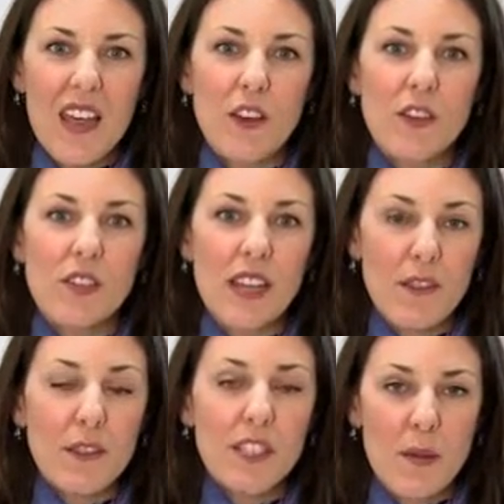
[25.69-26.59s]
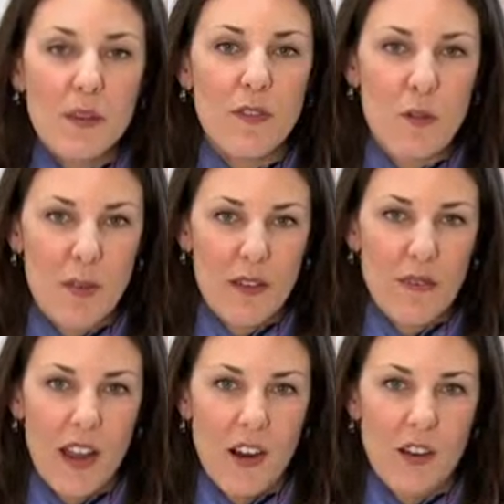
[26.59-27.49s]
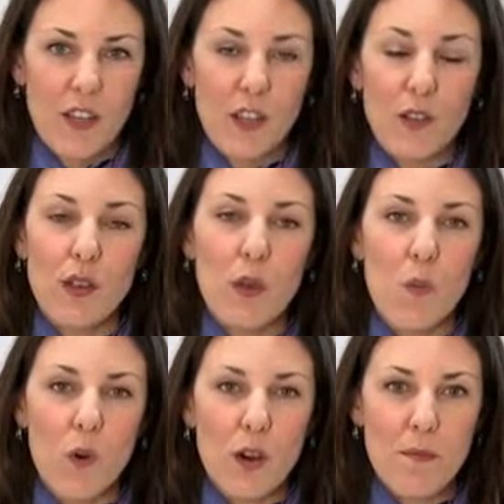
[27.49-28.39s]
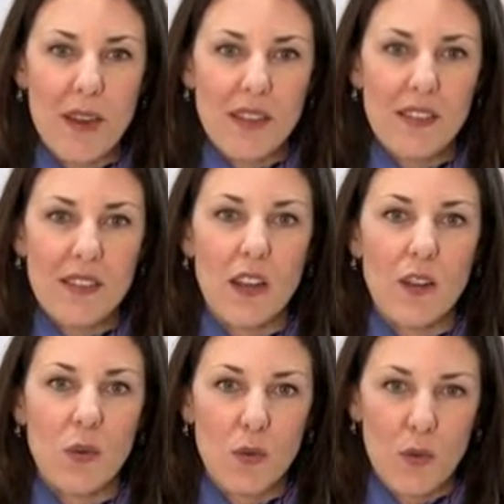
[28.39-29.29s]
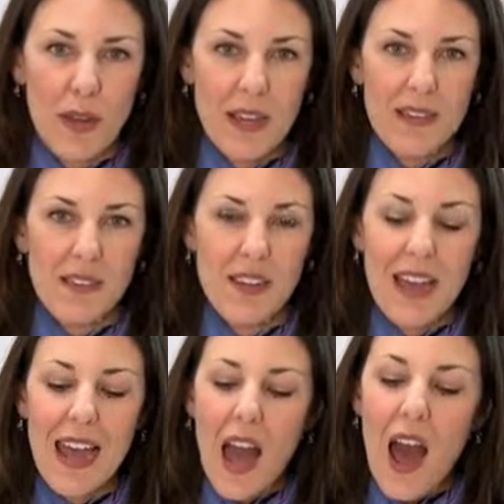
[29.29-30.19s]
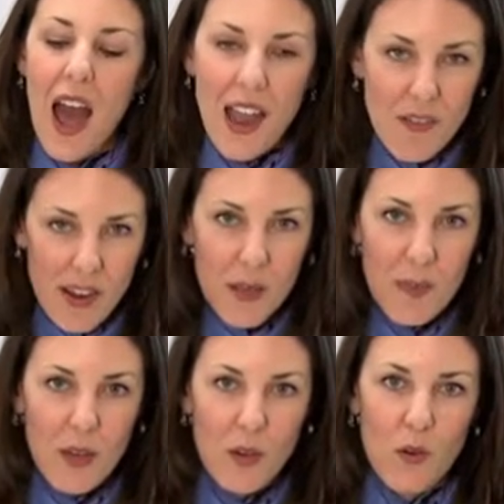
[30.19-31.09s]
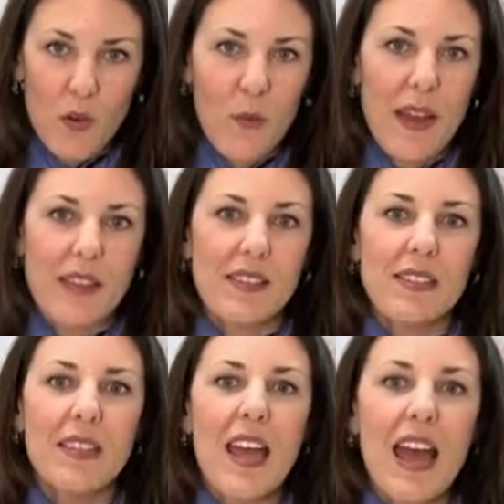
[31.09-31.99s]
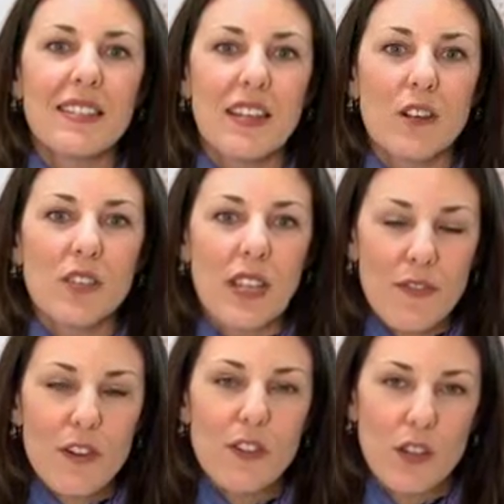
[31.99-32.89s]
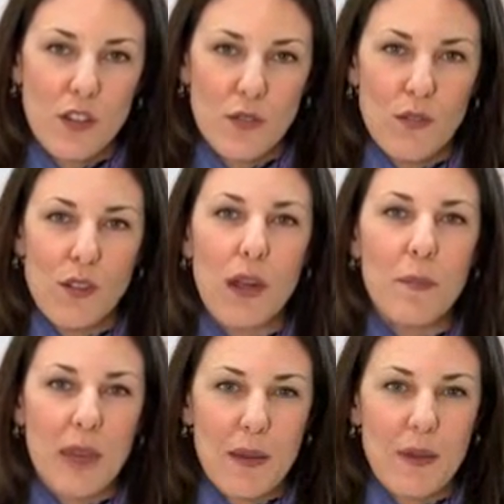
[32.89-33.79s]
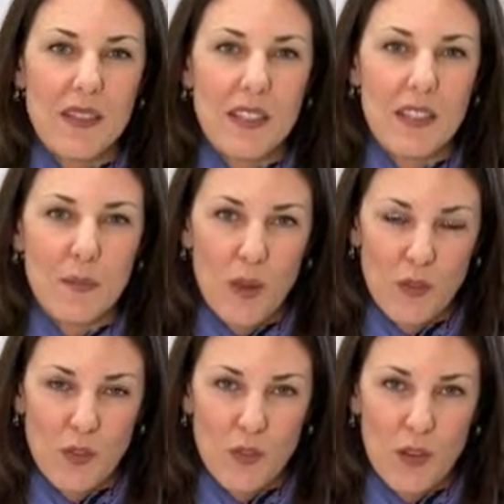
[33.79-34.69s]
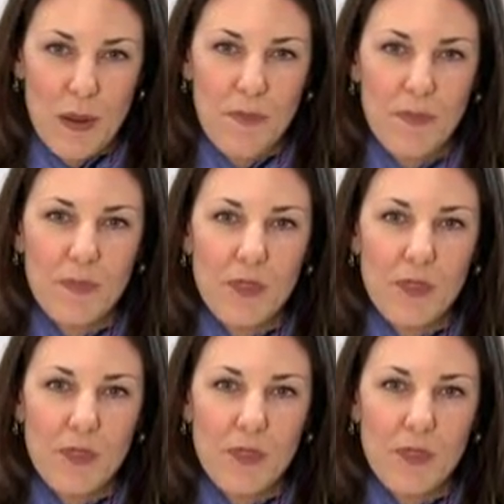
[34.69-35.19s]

There are several types of humidifiers, including warm mist and cool mist. I recommend cool mist, as they are safer to use around babies and small children.